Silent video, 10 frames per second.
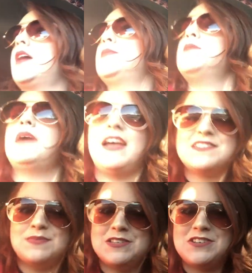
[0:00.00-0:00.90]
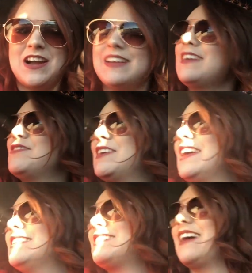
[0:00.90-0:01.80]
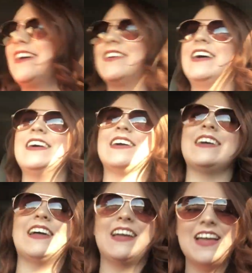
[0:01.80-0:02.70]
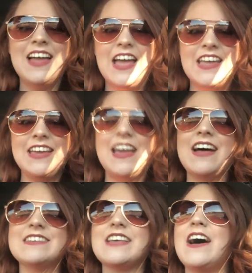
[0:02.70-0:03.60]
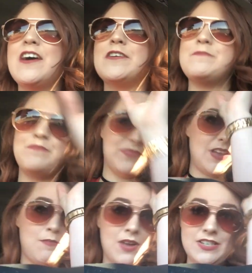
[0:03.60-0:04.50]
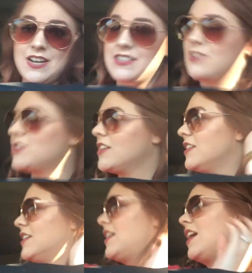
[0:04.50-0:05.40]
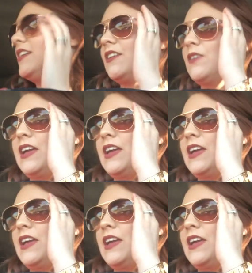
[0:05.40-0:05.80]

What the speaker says: I'm in my husband's truck, if you can't tell. He has a much nicer truck than I do.